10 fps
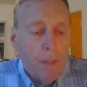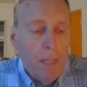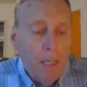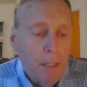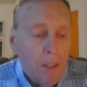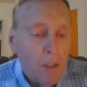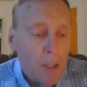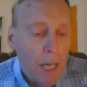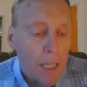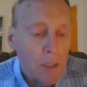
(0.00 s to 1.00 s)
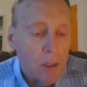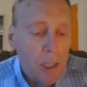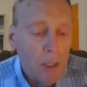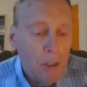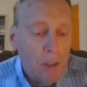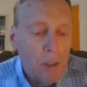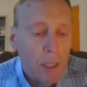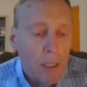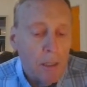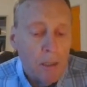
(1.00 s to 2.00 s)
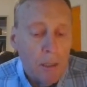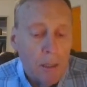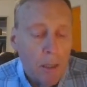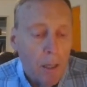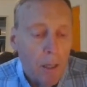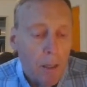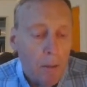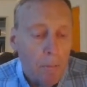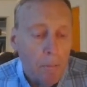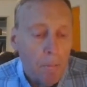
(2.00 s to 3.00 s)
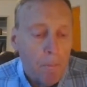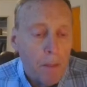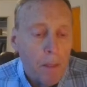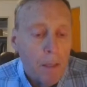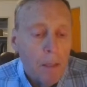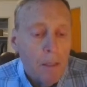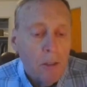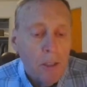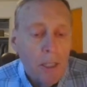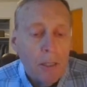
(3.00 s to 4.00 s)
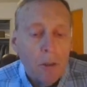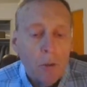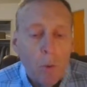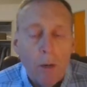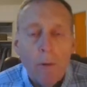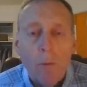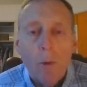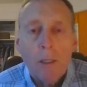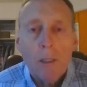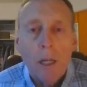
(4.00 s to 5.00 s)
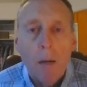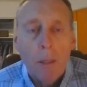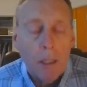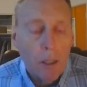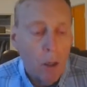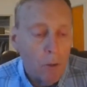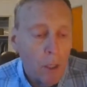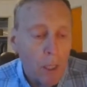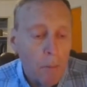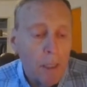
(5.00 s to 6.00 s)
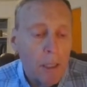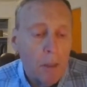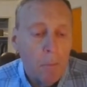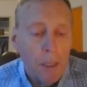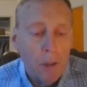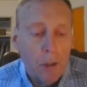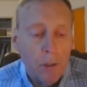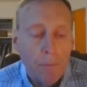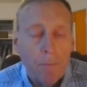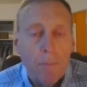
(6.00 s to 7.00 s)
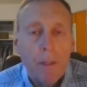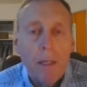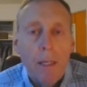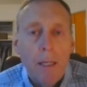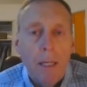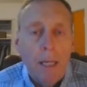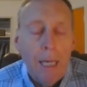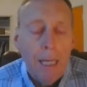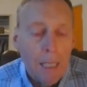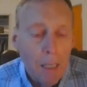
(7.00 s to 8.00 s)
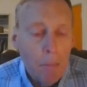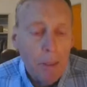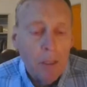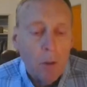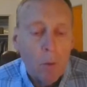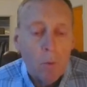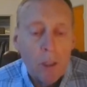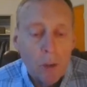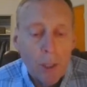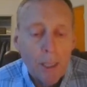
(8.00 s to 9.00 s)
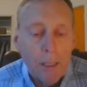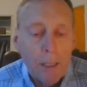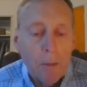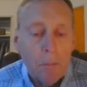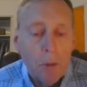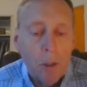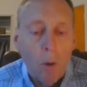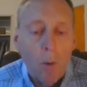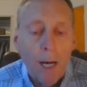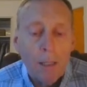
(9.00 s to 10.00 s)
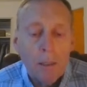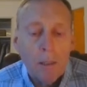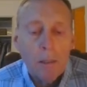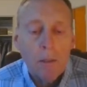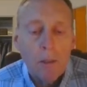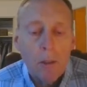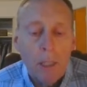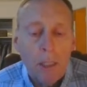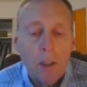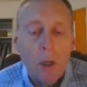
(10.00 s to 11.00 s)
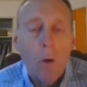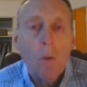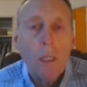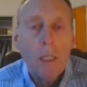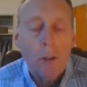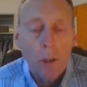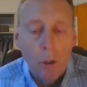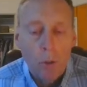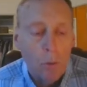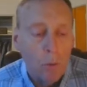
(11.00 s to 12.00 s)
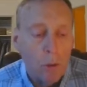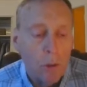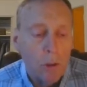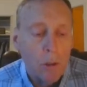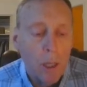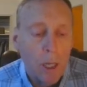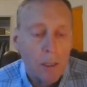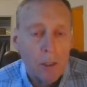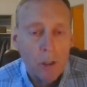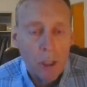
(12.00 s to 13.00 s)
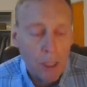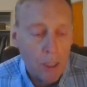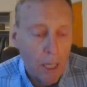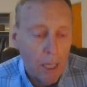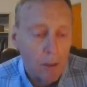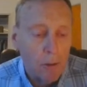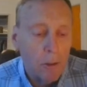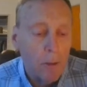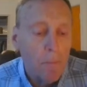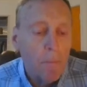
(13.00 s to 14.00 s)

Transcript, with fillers: In this text, Jesus sent out the 12 on what is commonly called the limited commission. He limited or restricted them to go out to teach only Jews, not Gentiles.